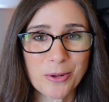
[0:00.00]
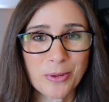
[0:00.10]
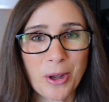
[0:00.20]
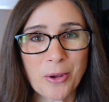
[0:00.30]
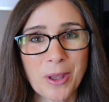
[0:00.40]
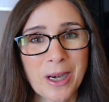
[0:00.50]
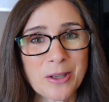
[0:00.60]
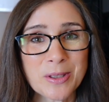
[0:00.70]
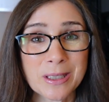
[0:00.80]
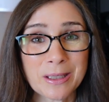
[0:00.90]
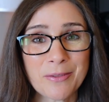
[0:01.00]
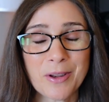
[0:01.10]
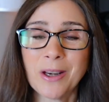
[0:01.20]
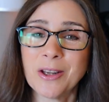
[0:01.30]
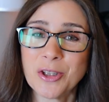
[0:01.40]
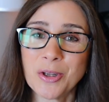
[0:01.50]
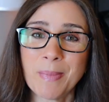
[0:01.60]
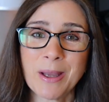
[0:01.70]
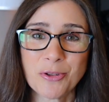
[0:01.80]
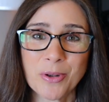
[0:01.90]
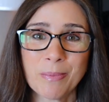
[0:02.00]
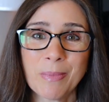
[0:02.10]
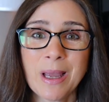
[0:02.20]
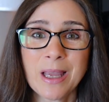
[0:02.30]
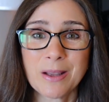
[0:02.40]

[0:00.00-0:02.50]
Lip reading: you'll know that I used to live in a 2-bedroom